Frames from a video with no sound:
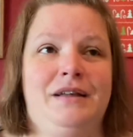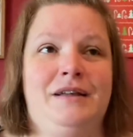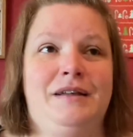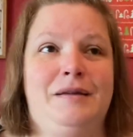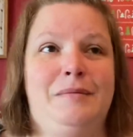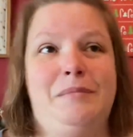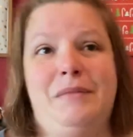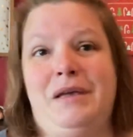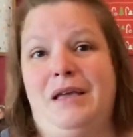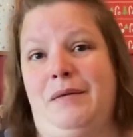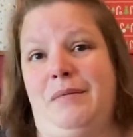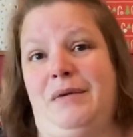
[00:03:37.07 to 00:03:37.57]

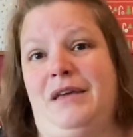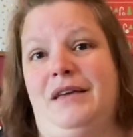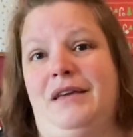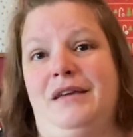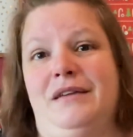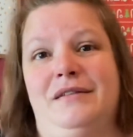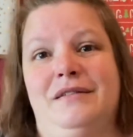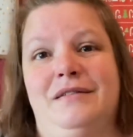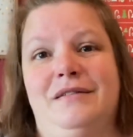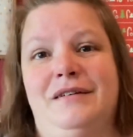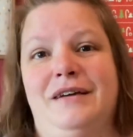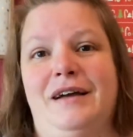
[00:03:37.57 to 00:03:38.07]

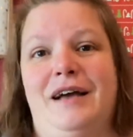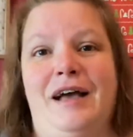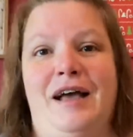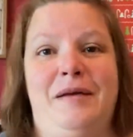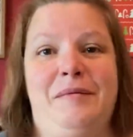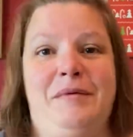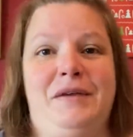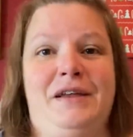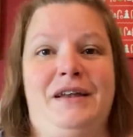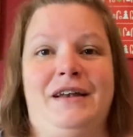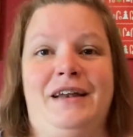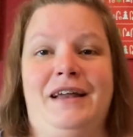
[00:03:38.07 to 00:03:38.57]
maybe. I
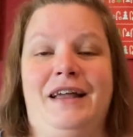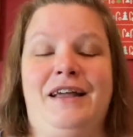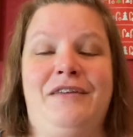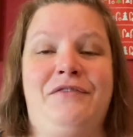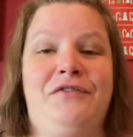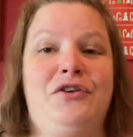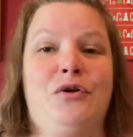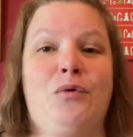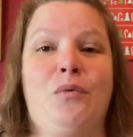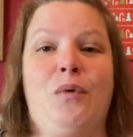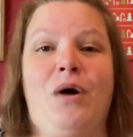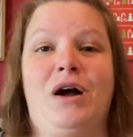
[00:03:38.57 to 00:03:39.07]
mean, if
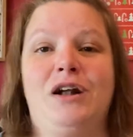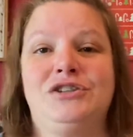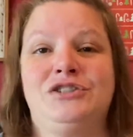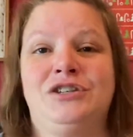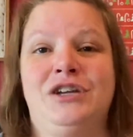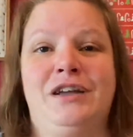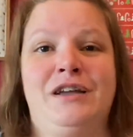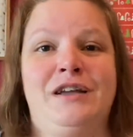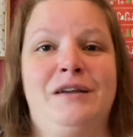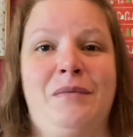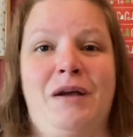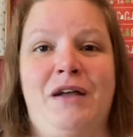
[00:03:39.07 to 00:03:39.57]
you're
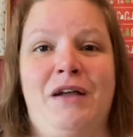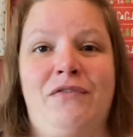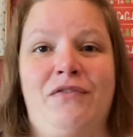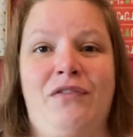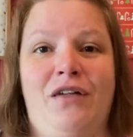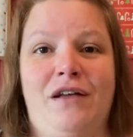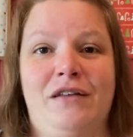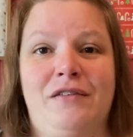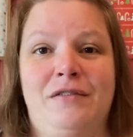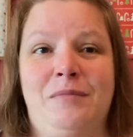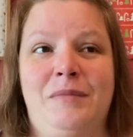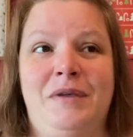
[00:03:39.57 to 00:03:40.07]
watching my
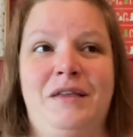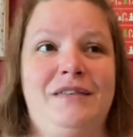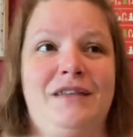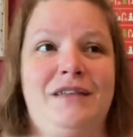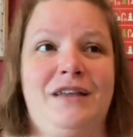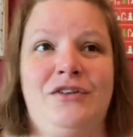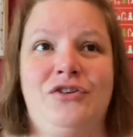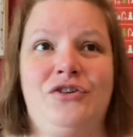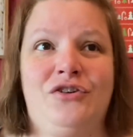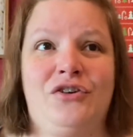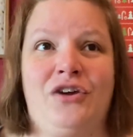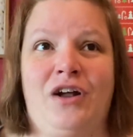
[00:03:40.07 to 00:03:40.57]
Flossmas
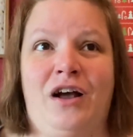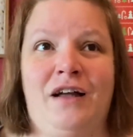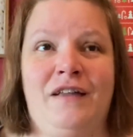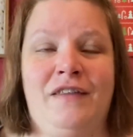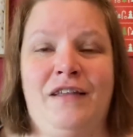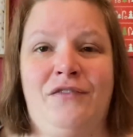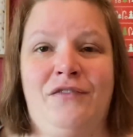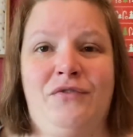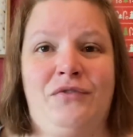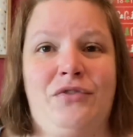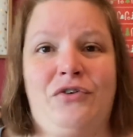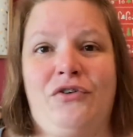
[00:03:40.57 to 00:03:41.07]
and you're not in
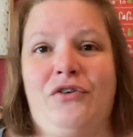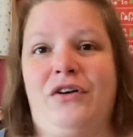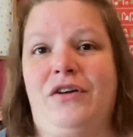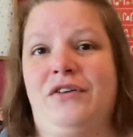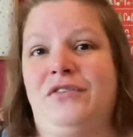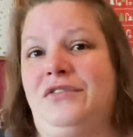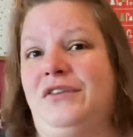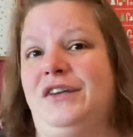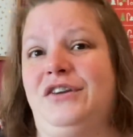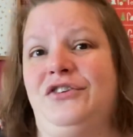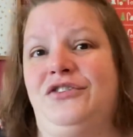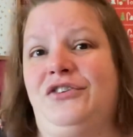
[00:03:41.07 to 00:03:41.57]
love with
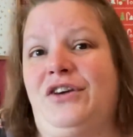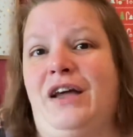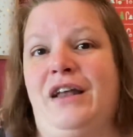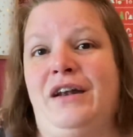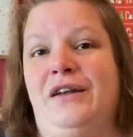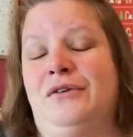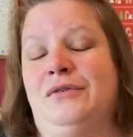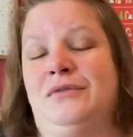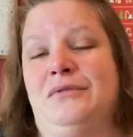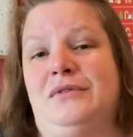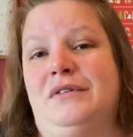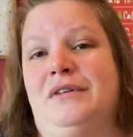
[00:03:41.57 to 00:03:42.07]
cross-stitch,
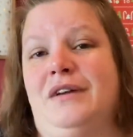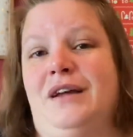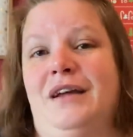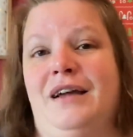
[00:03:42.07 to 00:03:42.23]
I